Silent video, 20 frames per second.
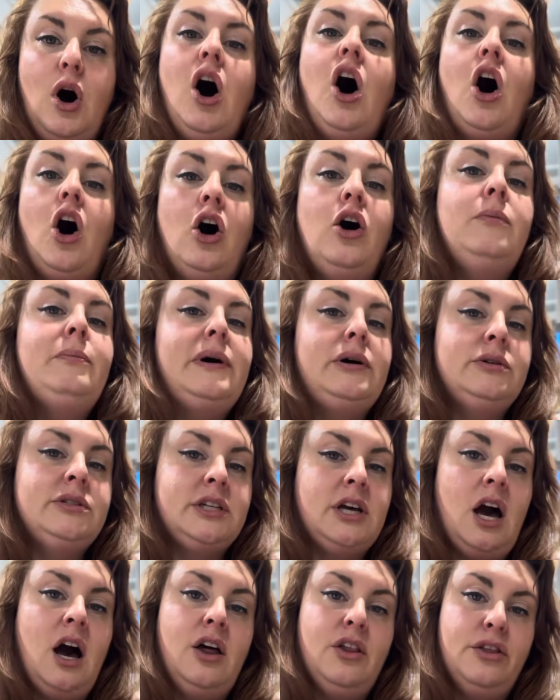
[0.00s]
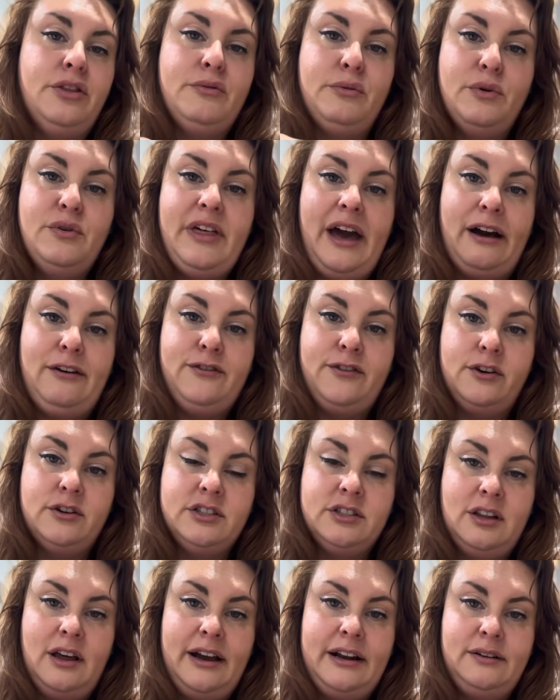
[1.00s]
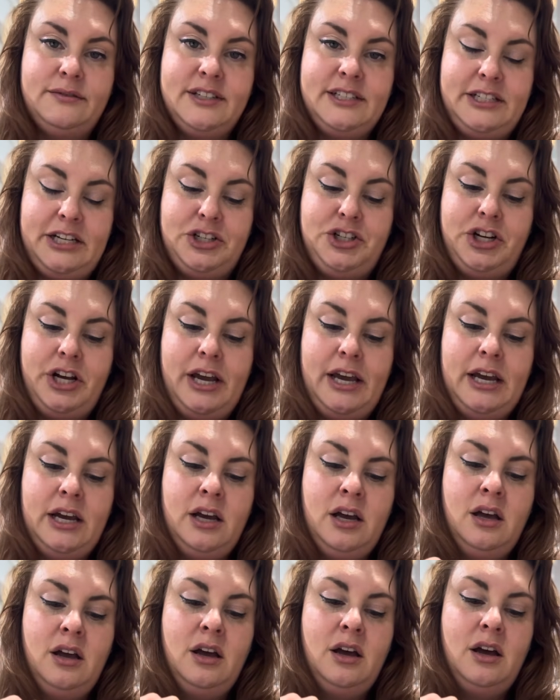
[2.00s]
almost cut through that first line of stitching,